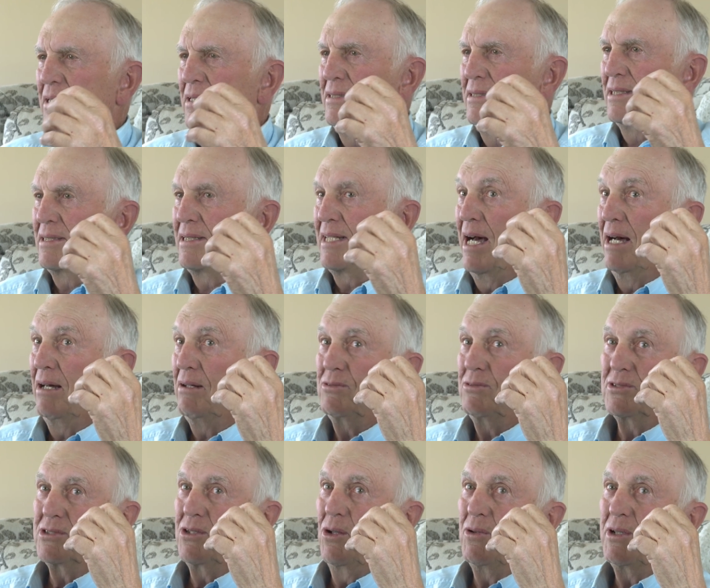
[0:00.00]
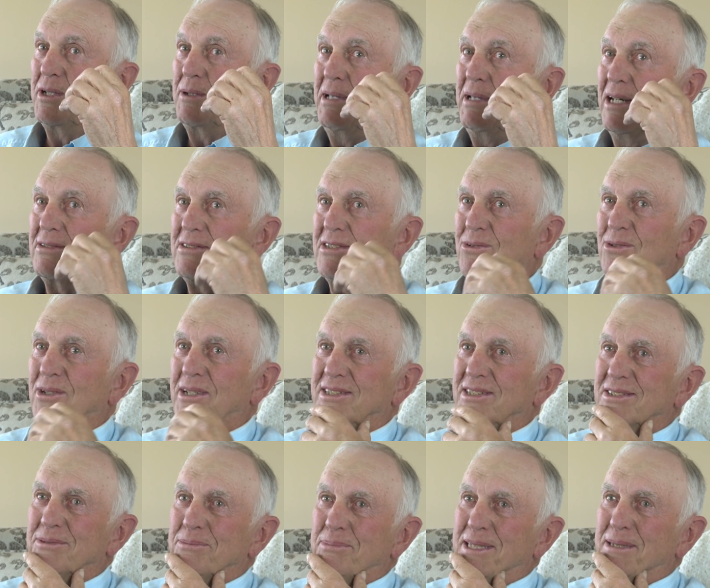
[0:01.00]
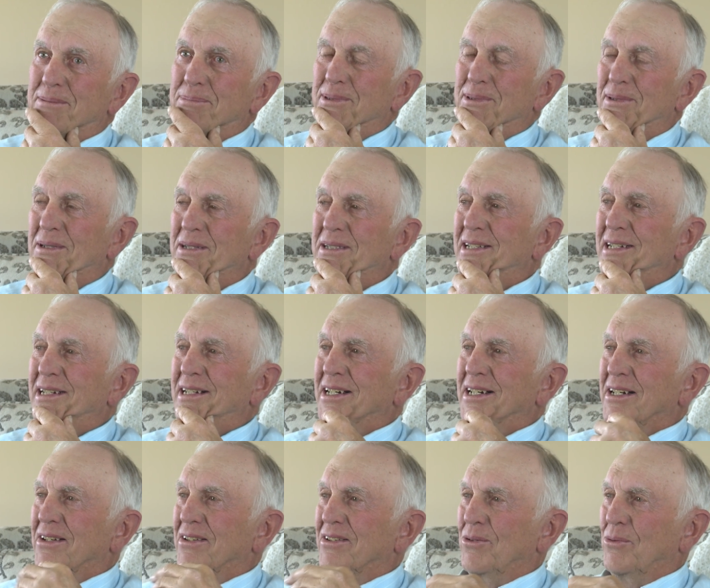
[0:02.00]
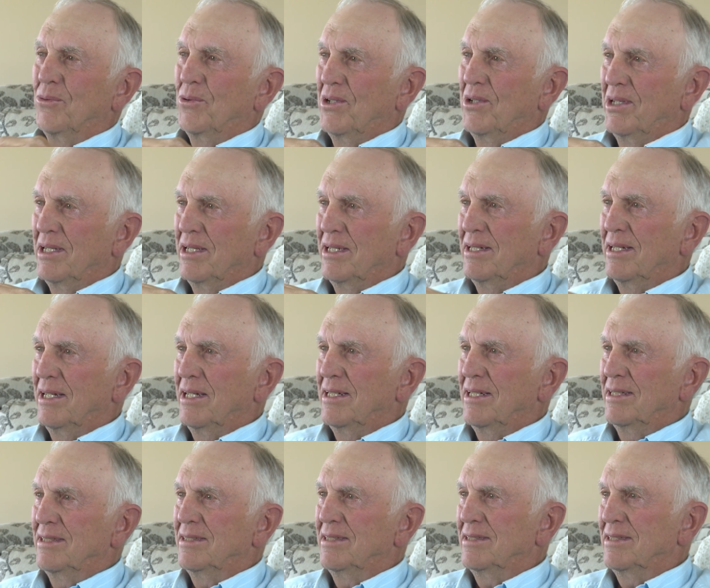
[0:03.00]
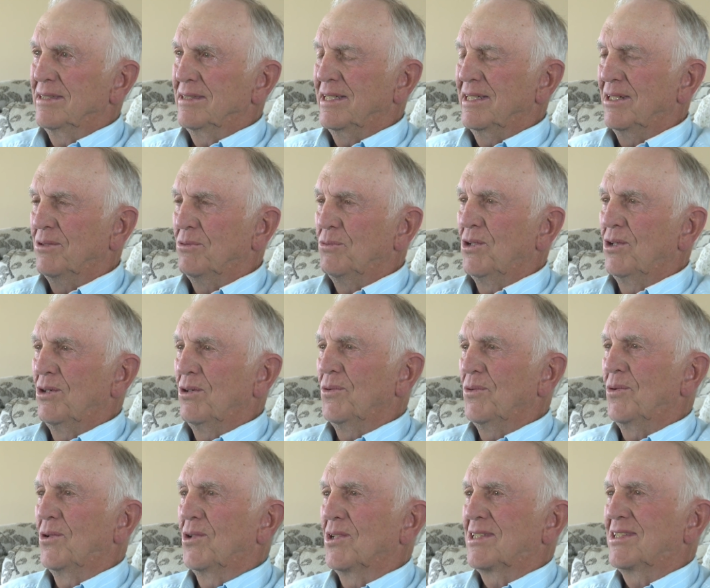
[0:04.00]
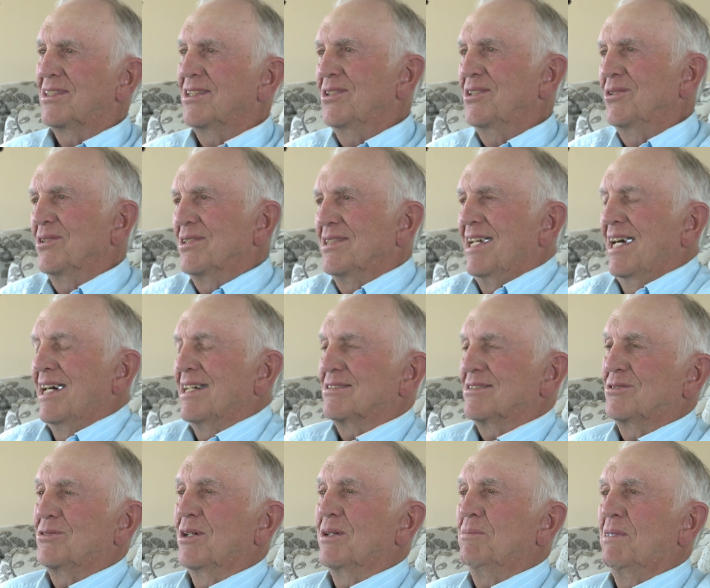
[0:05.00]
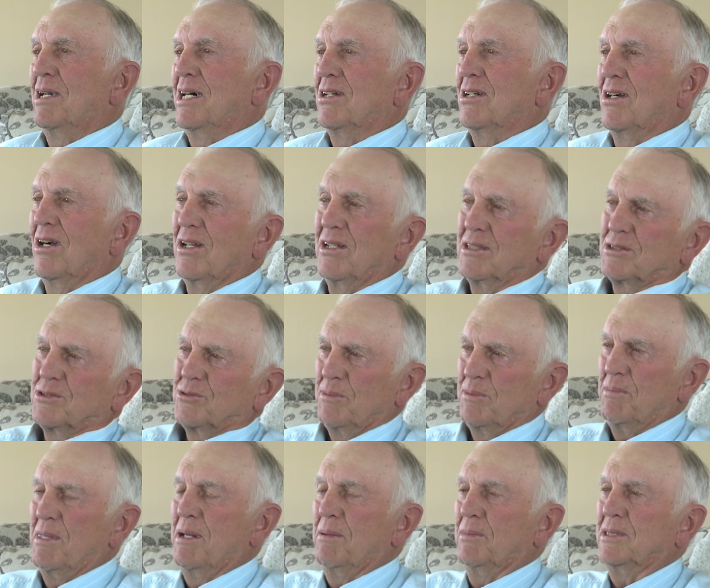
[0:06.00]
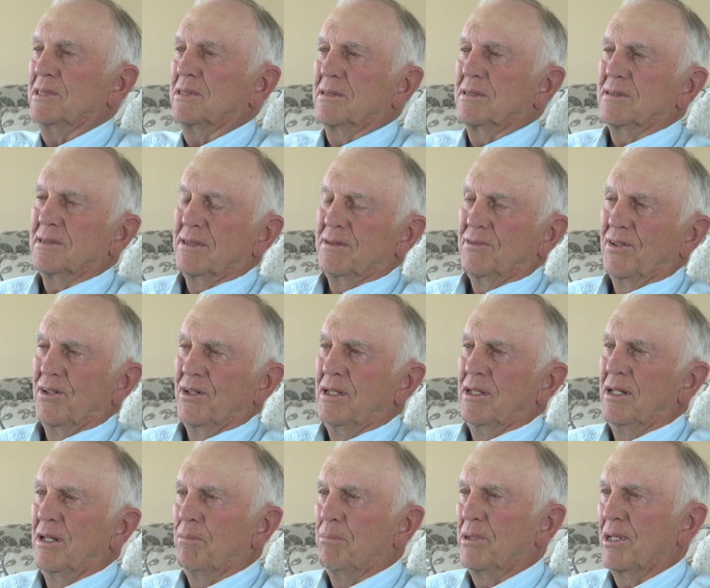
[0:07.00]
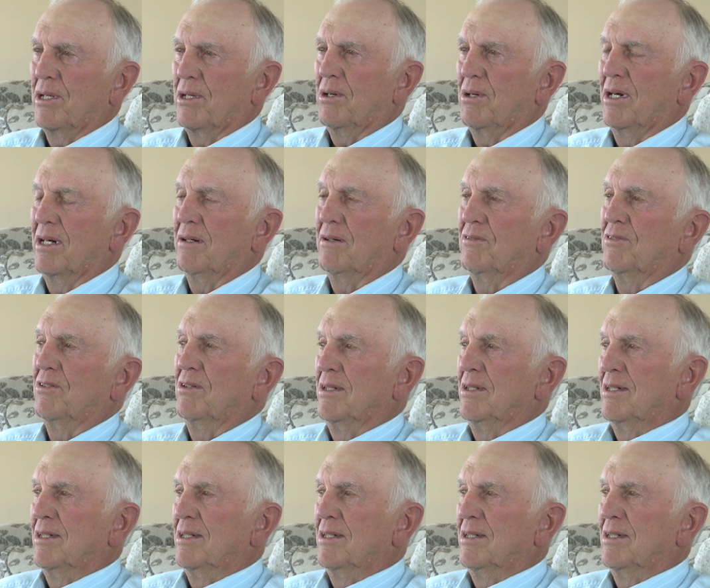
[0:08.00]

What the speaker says: The town was only about 200 people that were in World War II, and that's one of my earliest memories of